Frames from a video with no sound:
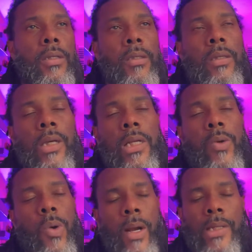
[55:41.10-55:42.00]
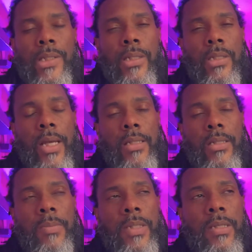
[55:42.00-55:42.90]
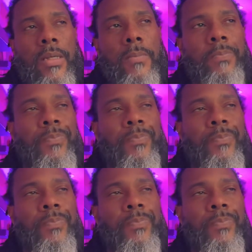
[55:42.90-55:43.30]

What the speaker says: you can question ChatGPT."